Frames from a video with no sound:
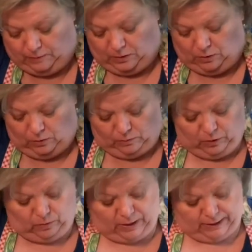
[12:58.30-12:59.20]
Oh,
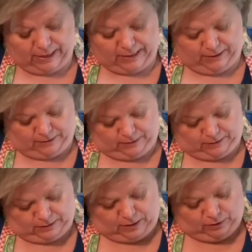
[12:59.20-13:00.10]
no, I got it.
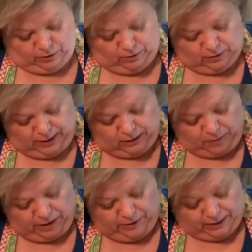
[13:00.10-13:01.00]
It's all good. Thanks,
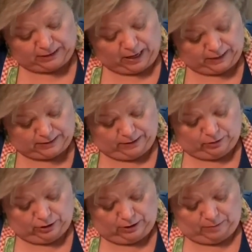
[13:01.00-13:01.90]
Barry. That's hot. Now it
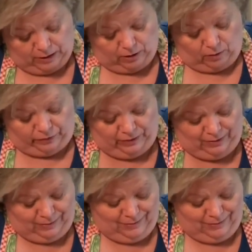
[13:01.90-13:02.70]
just came out of the oven.